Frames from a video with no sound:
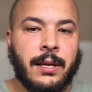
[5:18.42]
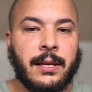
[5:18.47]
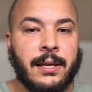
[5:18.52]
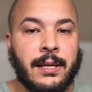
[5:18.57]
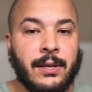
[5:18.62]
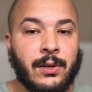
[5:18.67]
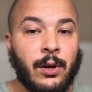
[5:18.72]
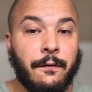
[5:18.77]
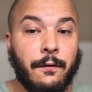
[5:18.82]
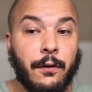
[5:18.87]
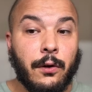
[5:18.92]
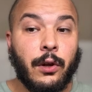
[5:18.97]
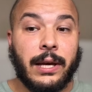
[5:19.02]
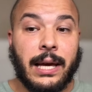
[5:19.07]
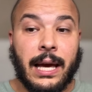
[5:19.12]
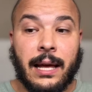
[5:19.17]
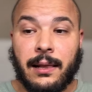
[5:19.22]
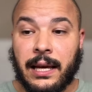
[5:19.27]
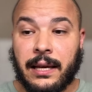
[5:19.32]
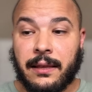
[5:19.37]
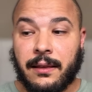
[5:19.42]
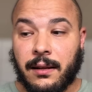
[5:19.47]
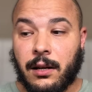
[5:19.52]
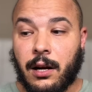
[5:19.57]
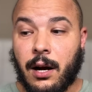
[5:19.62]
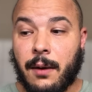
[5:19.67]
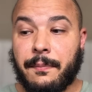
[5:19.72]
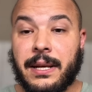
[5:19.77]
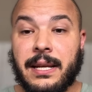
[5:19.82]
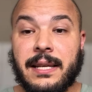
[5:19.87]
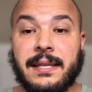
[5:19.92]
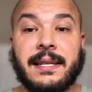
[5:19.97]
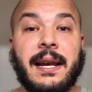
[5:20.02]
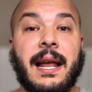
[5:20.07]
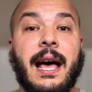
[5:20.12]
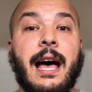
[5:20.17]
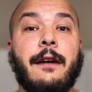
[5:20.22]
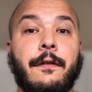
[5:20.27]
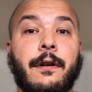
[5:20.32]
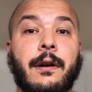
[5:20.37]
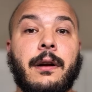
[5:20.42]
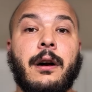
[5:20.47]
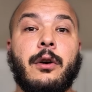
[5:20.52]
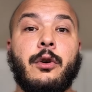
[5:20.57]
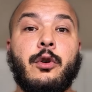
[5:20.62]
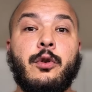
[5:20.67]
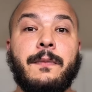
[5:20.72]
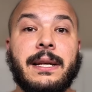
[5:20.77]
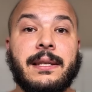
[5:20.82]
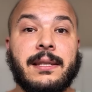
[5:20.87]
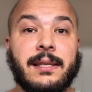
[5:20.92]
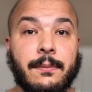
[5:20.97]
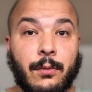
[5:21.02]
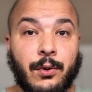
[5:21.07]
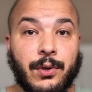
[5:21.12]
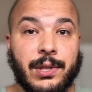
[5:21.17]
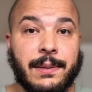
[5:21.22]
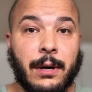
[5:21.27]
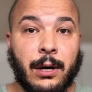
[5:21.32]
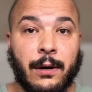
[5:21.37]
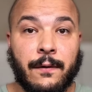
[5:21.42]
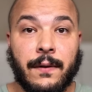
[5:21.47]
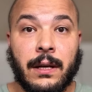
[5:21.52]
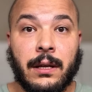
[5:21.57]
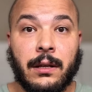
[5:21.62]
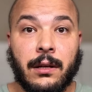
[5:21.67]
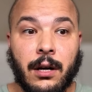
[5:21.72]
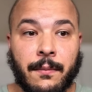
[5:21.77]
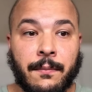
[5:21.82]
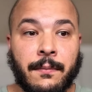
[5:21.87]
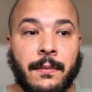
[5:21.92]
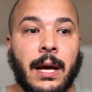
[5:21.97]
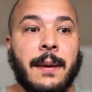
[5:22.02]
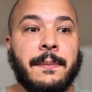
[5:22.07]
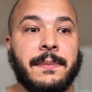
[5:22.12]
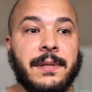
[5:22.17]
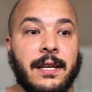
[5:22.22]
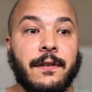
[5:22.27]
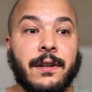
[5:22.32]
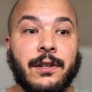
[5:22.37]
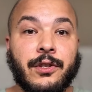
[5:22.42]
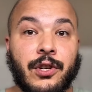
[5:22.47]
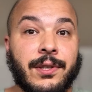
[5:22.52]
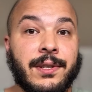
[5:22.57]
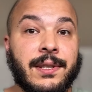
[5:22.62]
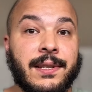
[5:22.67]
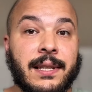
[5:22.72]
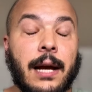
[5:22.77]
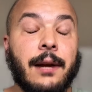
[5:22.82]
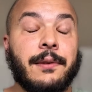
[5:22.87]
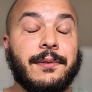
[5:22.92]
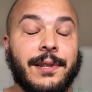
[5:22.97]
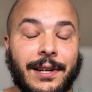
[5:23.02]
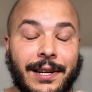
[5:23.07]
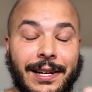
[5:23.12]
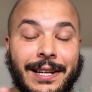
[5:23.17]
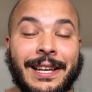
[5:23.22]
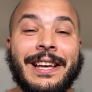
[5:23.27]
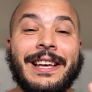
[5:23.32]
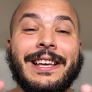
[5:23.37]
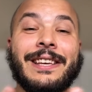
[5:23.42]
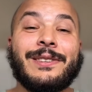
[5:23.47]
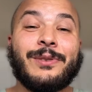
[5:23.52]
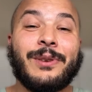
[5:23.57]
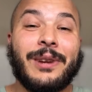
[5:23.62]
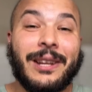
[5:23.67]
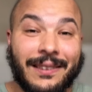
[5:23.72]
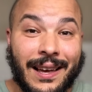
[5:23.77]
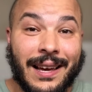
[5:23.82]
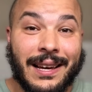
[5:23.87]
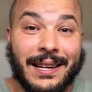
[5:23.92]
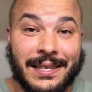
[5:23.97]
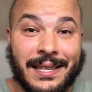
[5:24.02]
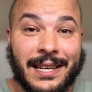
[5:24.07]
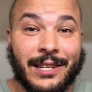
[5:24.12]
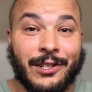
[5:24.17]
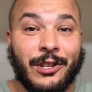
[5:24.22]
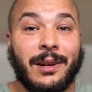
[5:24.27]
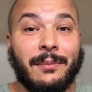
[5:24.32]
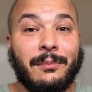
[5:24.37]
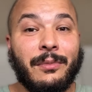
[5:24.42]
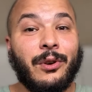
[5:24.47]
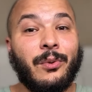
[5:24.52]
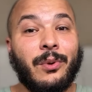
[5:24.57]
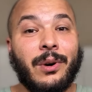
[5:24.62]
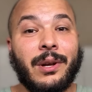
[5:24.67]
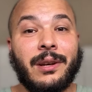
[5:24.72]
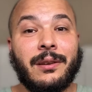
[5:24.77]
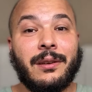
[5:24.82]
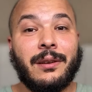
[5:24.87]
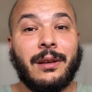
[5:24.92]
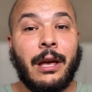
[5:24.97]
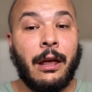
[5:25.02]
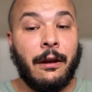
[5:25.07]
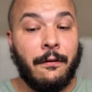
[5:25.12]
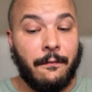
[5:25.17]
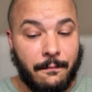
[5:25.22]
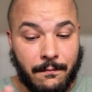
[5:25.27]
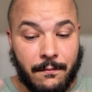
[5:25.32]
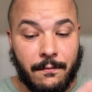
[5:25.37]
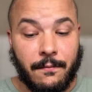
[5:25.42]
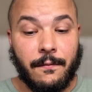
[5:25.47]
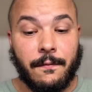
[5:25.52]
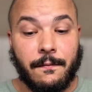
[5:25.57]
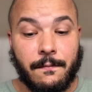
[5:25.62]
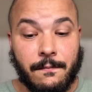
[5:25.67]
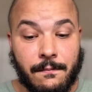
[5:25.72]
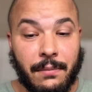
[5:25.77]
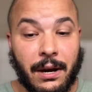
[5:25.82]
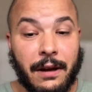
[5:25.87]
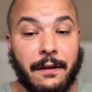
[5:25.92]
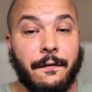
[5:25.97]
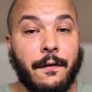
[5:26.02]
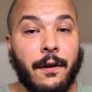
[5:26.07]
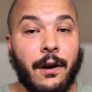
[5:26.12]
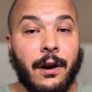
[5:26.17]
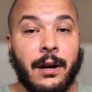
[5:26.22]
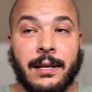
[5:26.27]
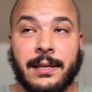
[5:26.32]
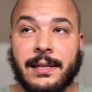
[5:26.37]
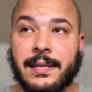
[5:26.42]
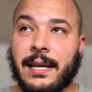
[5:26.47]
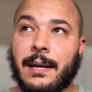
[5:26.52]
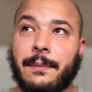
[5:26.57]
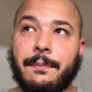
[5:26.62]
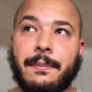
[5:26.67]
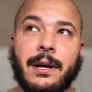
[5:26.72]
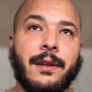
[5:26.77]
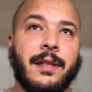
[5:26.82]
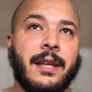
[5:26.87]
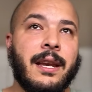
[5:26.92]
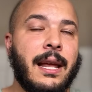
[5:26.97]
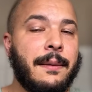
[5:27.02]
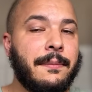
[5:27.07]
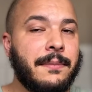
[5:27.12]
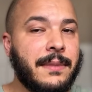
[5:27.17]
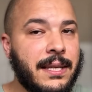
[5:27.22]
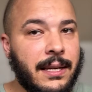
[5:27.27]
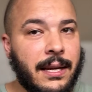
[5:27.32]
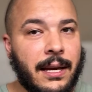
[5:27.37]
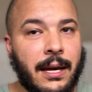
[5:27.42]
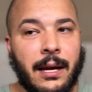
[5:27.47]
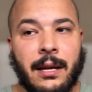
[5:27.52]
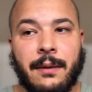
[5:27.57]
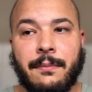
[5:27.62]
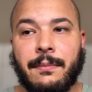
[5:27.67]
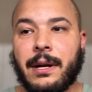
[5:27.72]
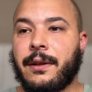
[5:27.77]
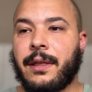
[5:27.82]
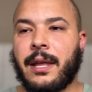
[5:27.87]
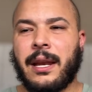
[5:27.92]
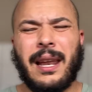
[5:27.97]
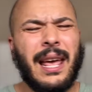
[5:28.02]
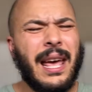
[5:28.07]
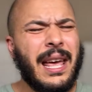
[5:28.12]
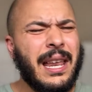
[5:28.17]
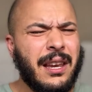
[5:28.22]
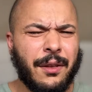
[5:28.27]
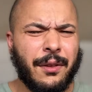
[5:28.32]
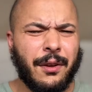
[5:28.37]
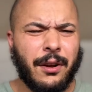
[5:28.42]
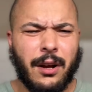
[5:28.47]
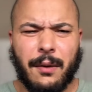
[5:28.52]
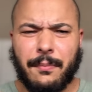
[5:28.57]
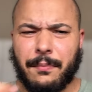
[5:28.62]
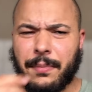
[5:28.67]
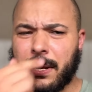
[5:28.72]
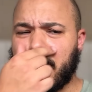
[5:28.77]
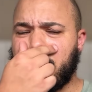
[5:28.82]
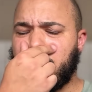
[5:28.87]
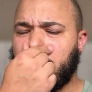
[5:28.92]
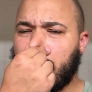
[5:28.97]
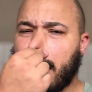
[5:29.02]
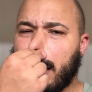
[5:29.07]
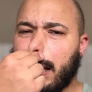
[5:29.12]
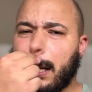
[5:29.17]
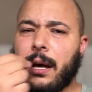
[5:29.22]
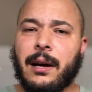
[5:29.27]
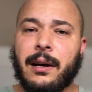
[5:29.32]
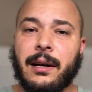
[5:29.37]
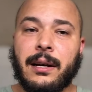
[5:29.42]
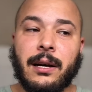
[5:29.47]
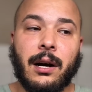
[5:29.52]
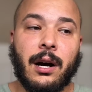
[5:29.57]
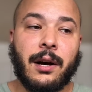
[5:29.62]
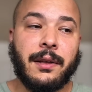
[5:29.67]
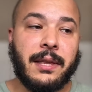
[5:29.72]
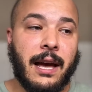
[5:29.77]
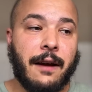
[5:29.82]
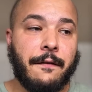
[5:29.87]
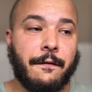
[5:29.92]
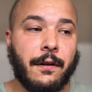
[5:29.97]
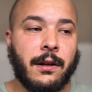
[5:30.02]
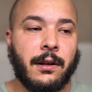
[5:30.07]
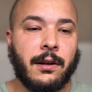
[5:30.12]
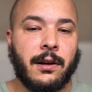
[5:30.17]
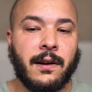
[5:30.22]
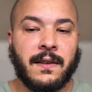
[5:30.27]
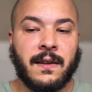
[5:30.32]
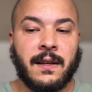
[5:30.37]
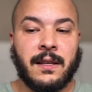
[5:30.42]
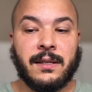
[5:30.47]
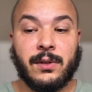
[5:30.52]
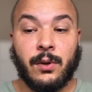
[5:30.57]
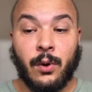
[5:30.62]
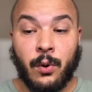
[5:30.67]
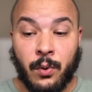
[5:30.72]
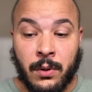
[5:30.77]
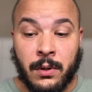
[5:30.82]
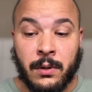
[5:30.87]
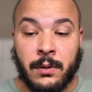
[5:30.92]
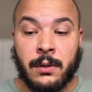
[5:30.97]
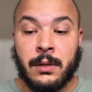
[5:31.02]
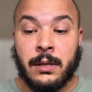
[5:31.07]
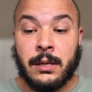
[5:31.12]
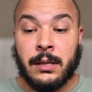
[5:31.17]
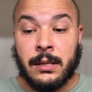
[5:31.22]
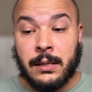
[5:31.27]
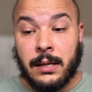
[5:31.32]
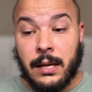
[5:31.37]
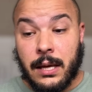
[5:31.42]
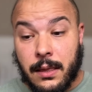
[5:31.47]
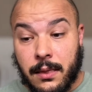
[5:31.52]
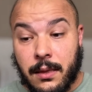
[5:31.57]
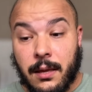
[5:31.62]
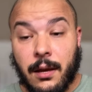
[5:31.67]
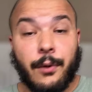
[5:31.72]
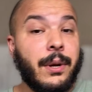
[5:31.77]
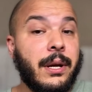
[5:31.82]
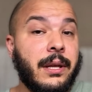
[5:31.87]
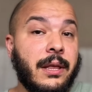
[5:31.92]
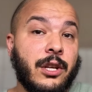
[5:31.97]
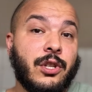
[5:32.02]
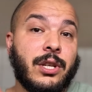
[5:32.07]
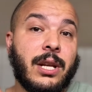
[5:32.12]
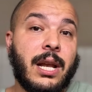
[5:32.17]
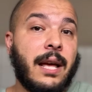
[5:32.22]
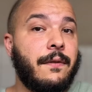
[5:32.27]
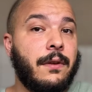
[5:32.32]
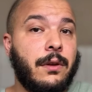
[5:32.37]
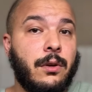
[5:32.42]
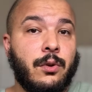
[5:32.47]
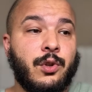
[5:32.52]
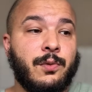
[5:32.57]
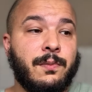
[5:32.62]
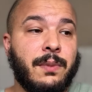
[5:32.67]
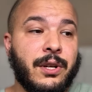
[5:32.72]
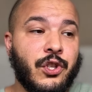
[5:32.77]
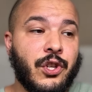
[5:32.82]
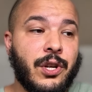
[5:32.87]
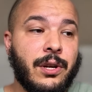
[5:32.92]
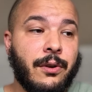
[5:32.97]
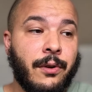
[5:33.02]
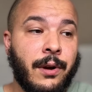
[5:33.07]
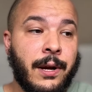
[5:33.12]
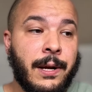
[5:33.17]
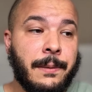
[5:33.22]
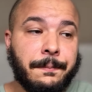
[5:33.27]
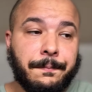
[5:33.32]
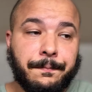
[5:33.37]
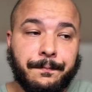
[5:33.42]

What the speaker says: So if you look at like the companies in Africa who makes the most amount of income, MC of Algiers is, I'm sorry, Sonatrach is actually number one, and by far it's like bigger than MTN, bigger than any other company on the African continent. So in theory, they should have a huge budget, right?